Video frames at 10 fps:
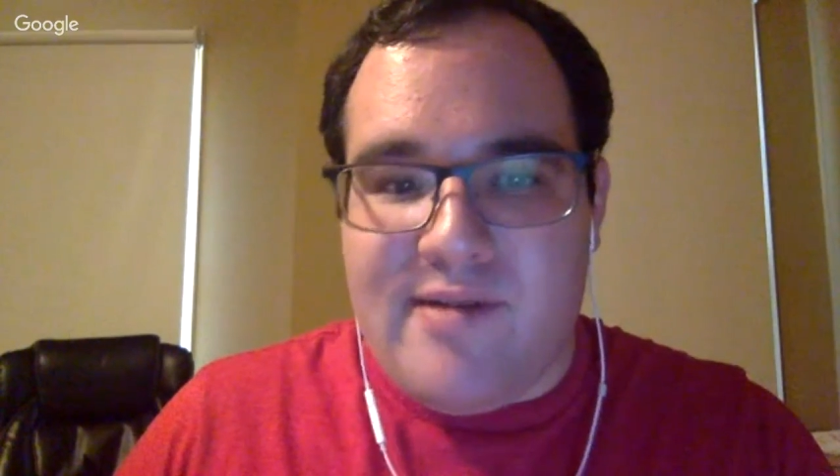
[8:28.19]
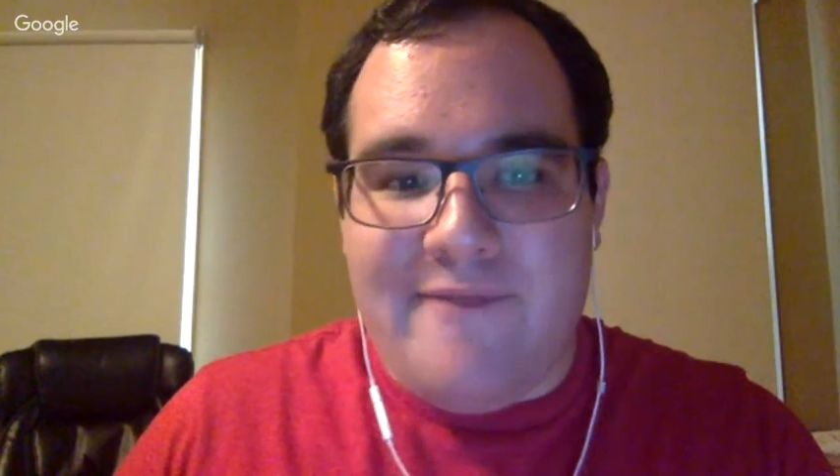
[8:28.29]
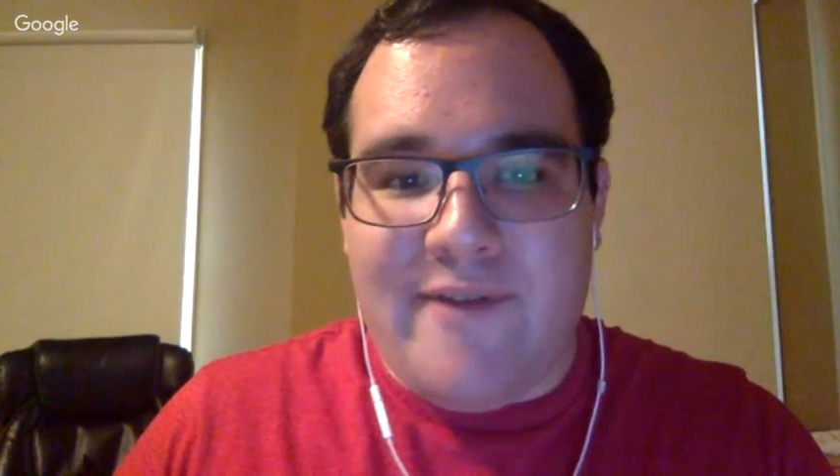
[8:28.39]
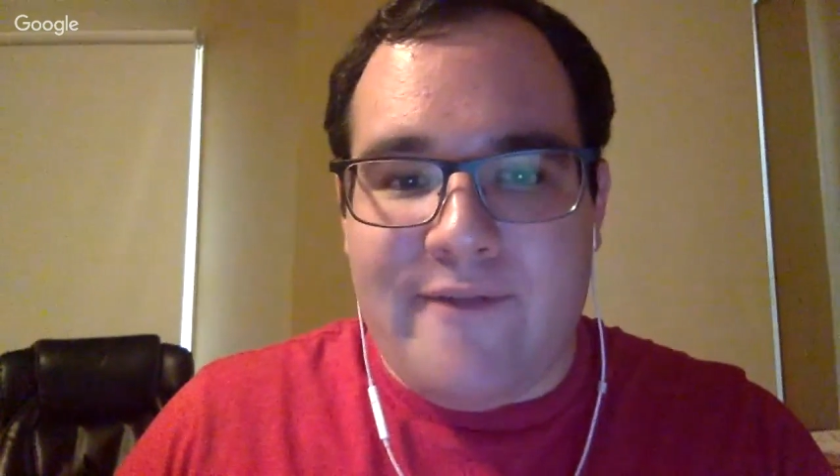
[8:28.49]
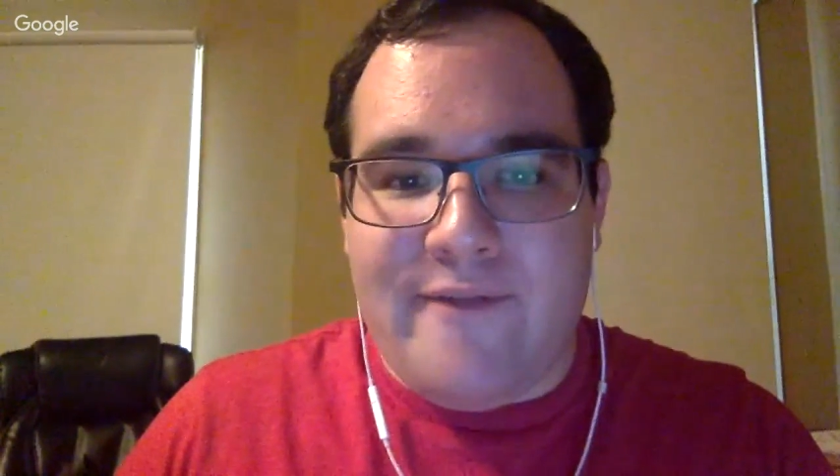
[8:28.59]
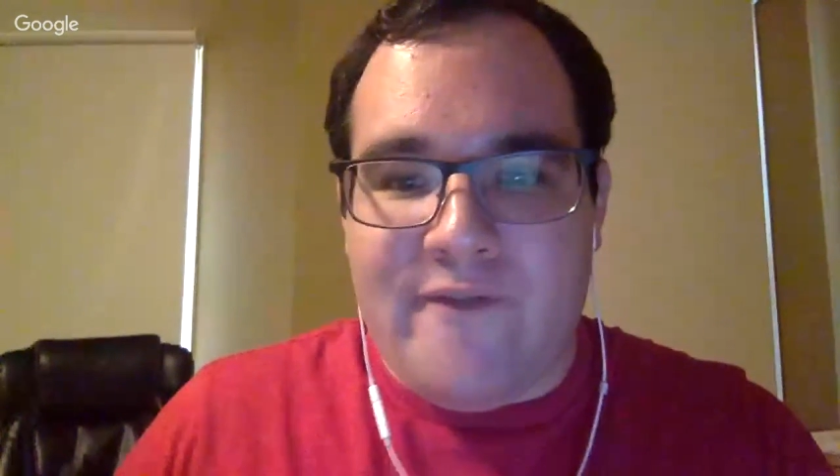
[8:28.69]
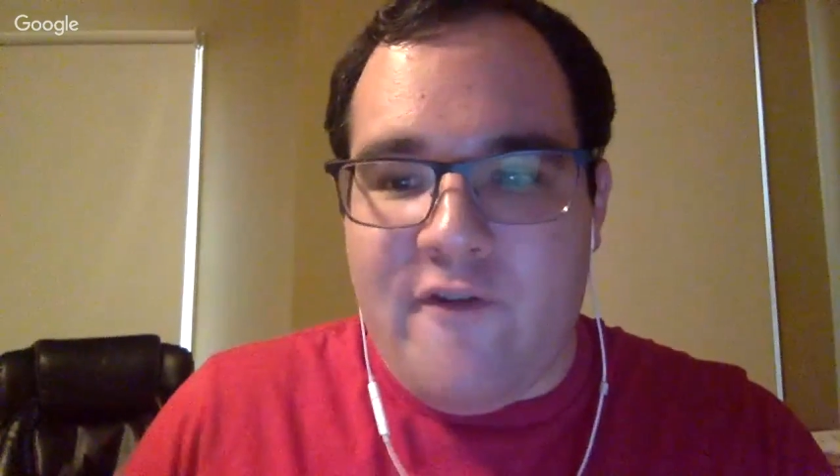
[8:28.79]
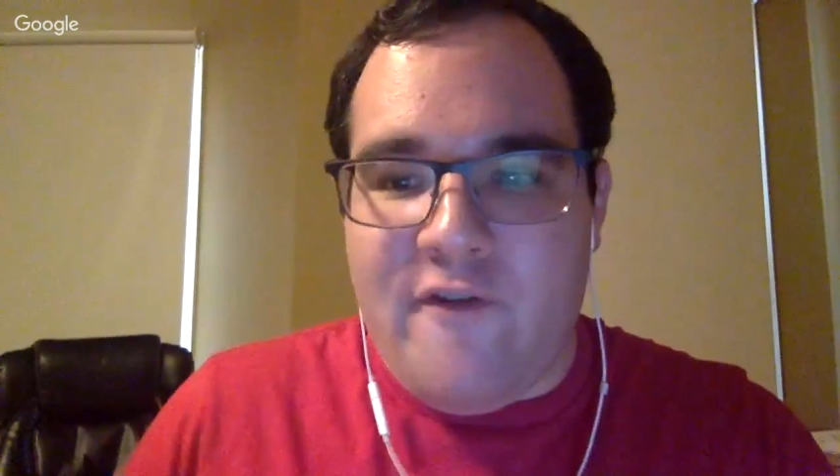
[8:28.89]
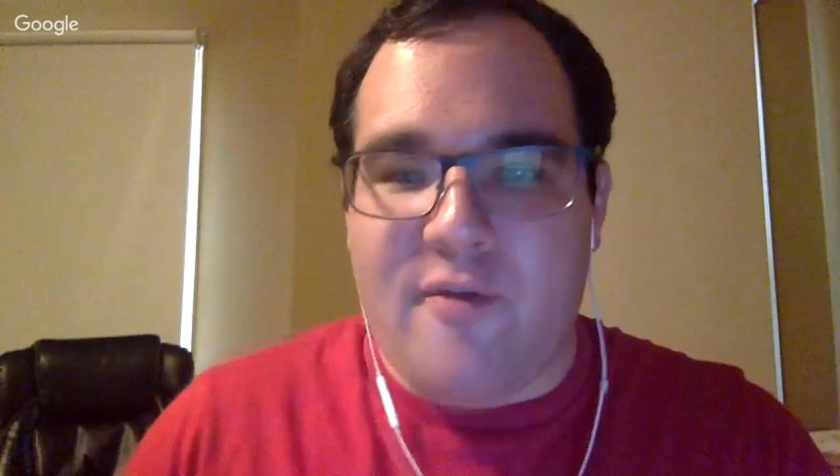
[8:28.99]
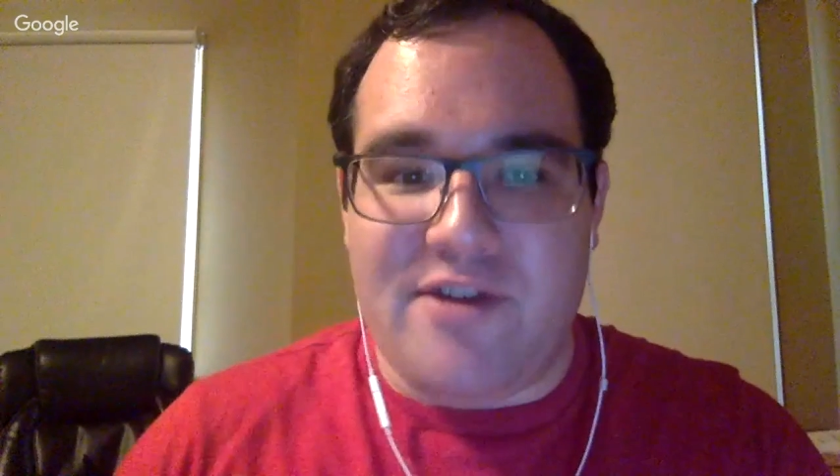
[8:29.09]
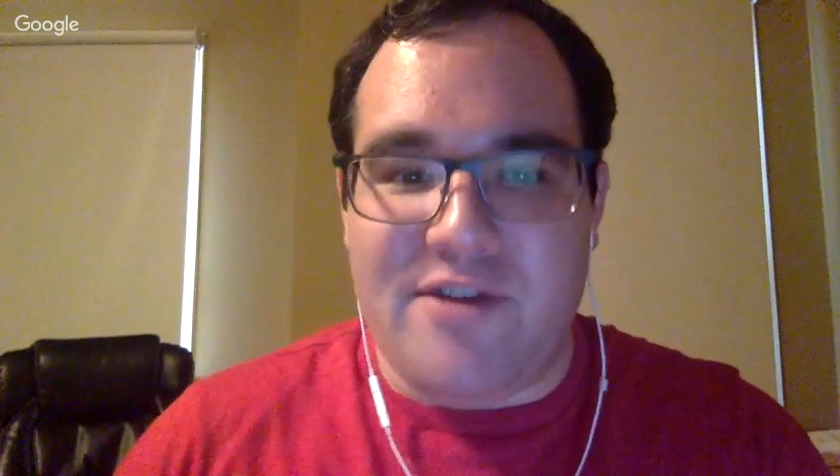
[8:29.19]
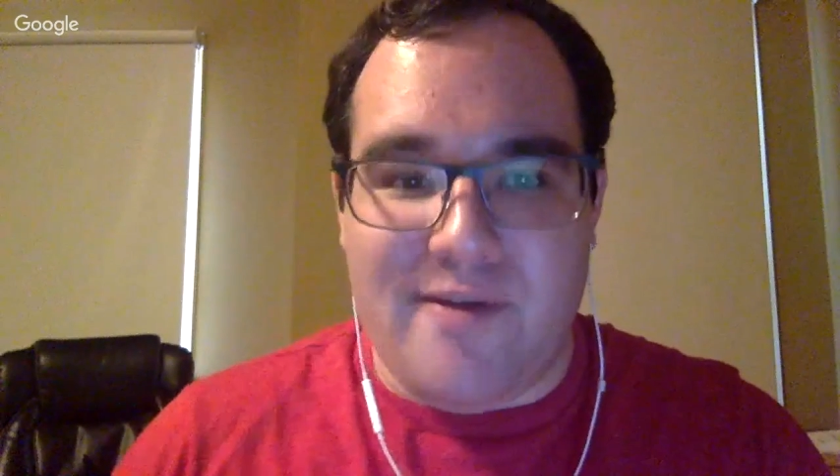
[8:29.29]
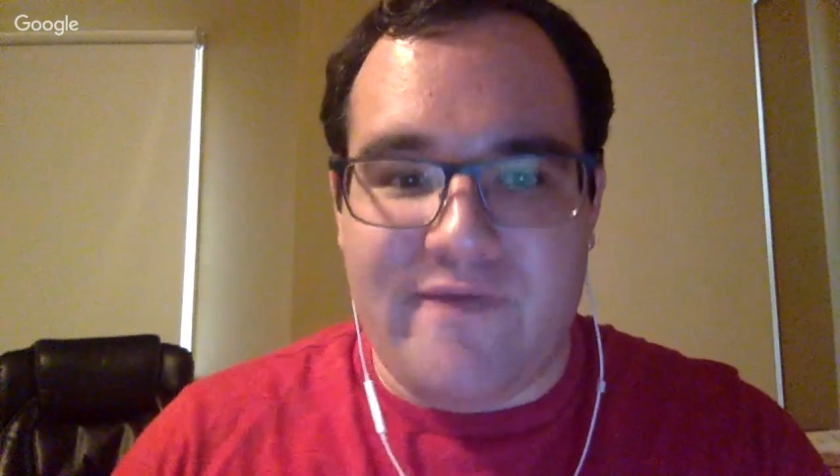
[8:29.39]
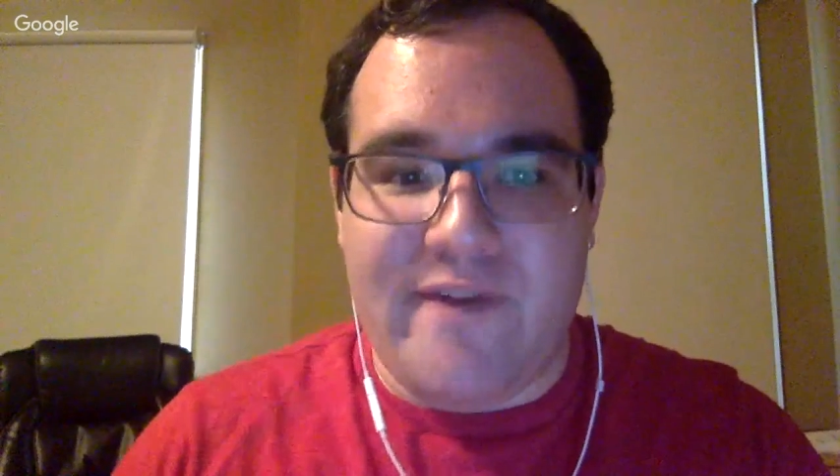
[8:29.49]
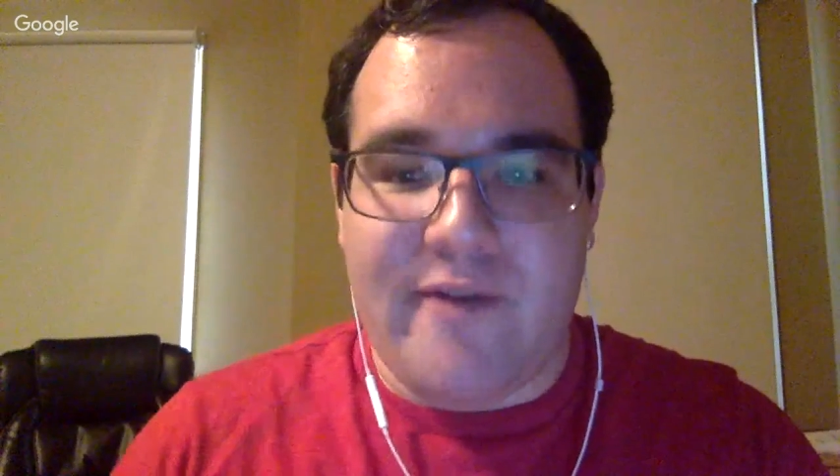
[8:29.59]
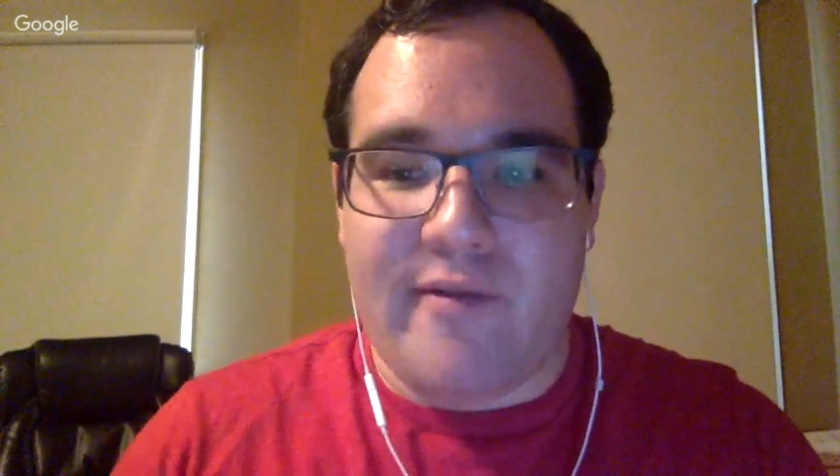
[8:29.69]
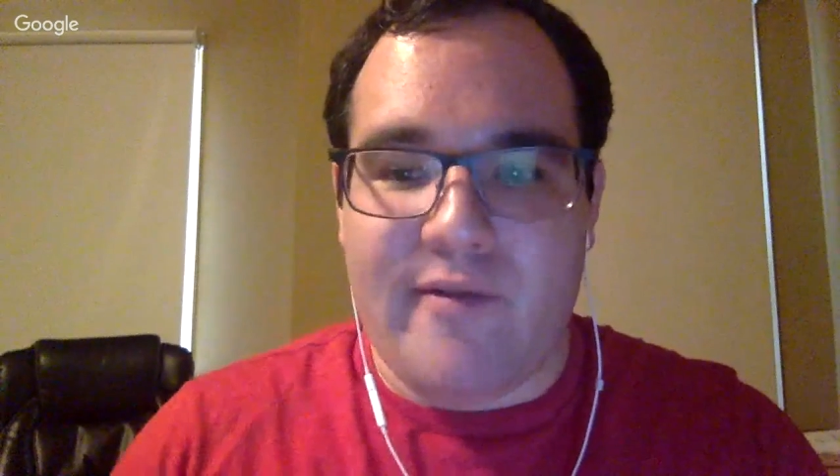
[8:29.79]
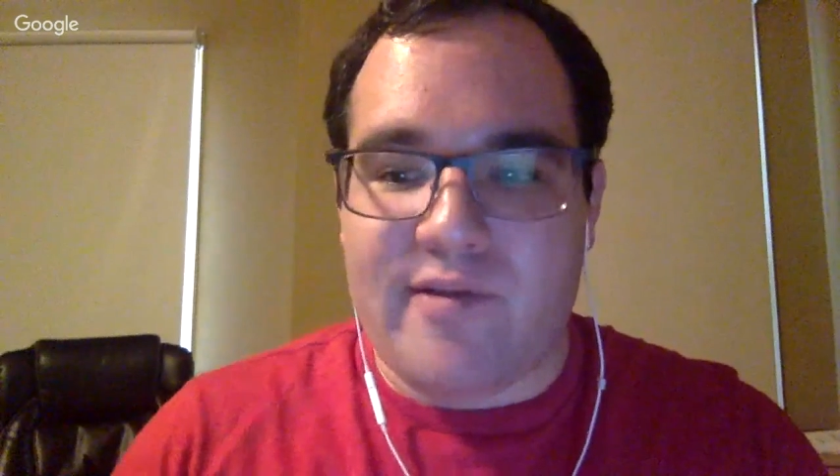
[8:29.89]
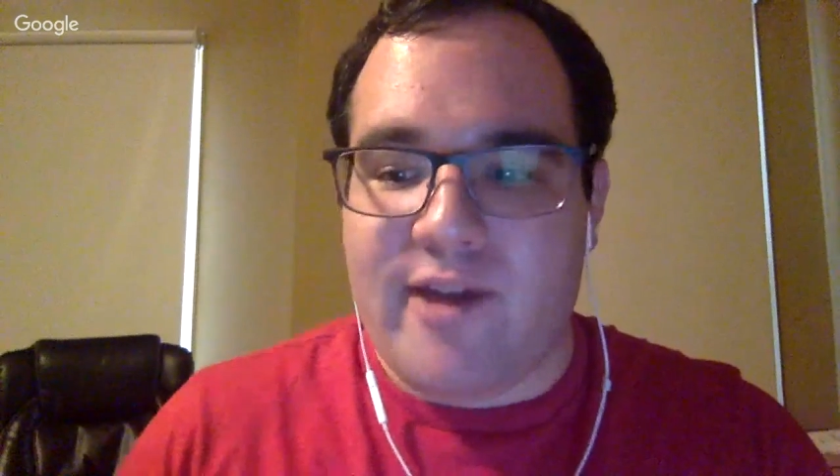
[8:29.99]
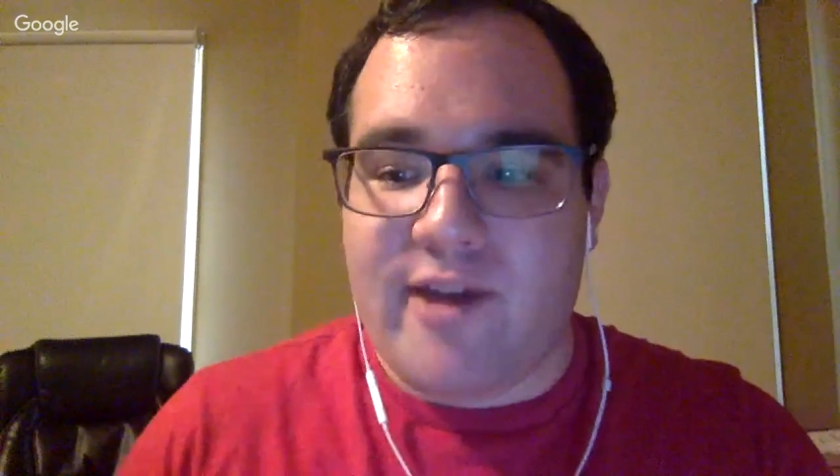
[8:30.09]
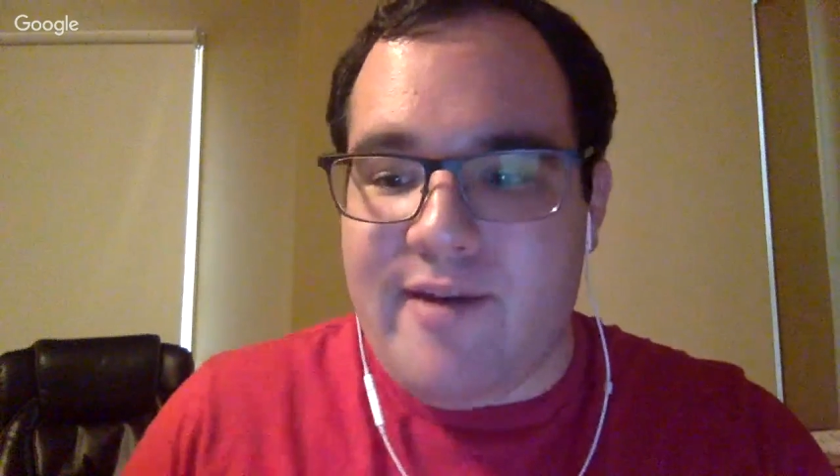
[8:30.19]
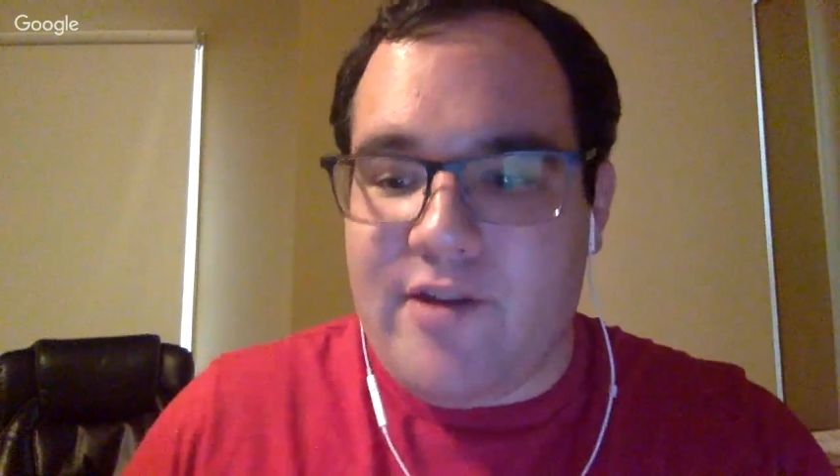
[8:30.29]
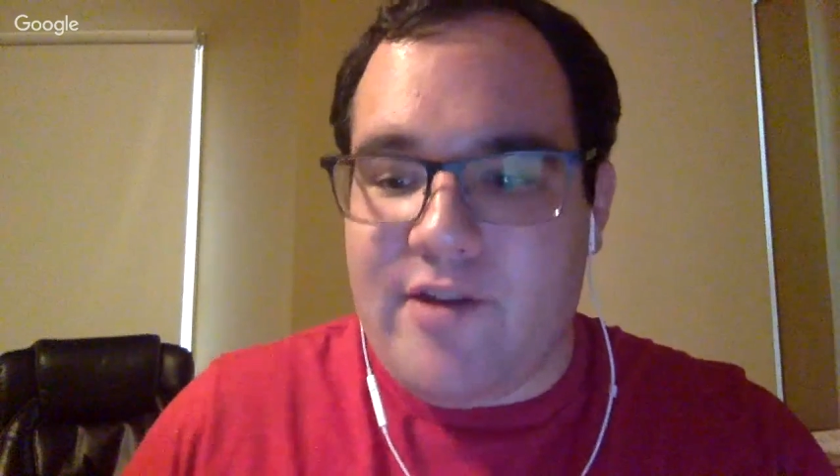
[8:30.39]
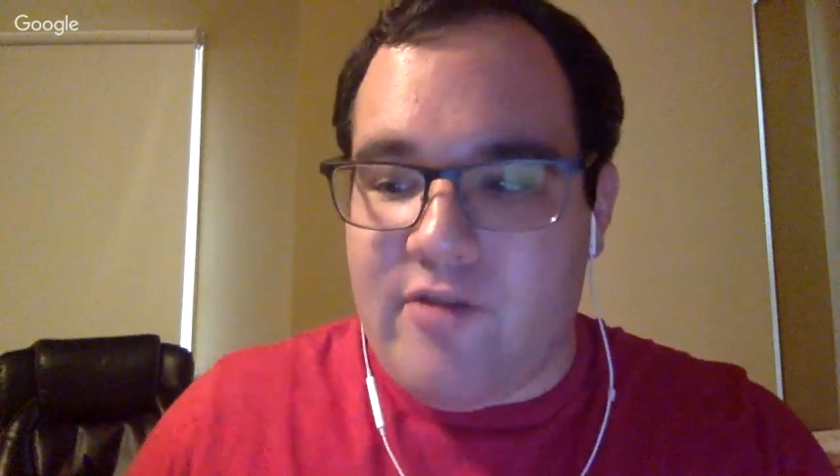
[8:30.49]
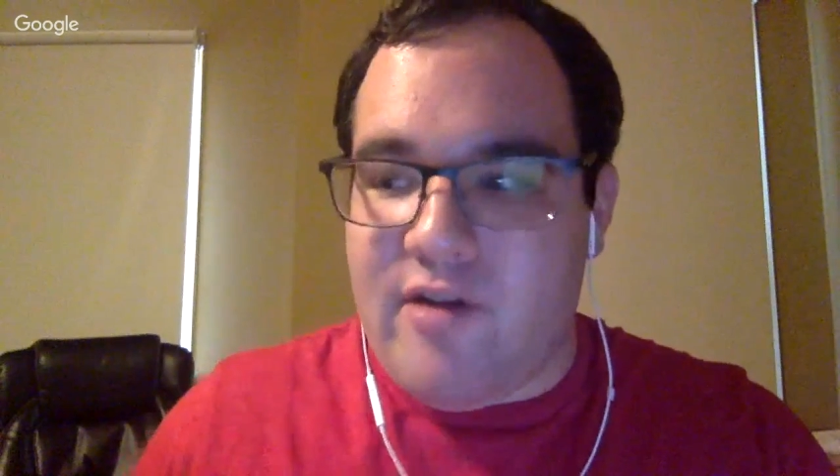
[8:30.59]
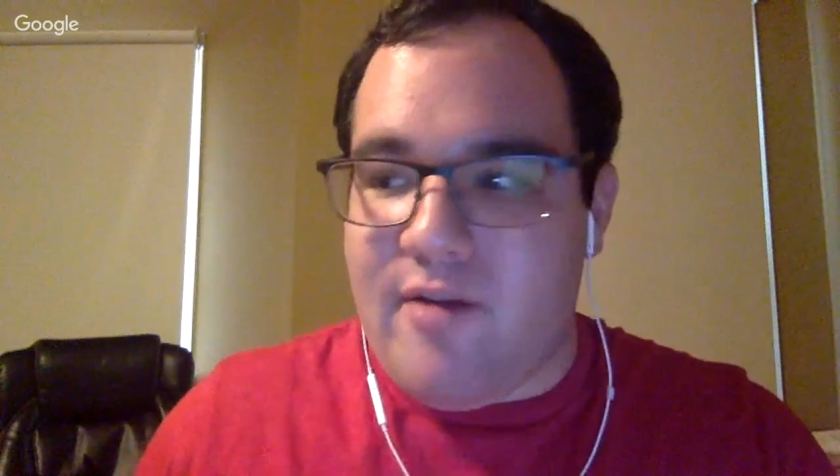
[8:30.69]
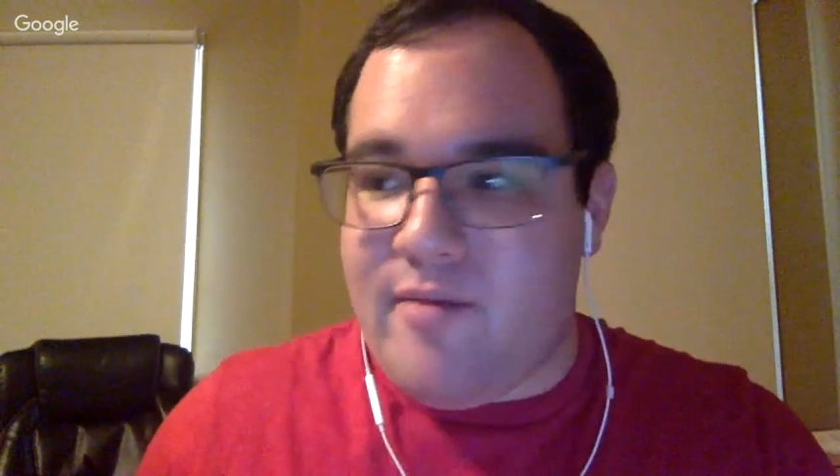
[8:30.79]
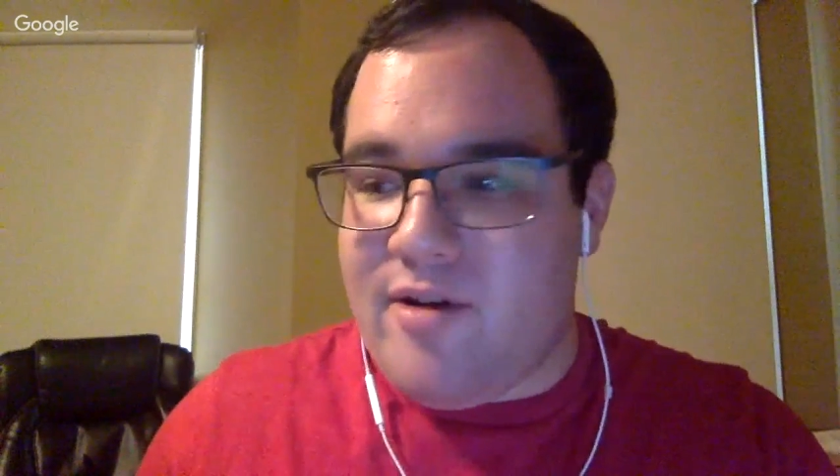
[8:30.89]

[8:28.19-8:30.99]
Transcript: I think the former contestant thing was a great way to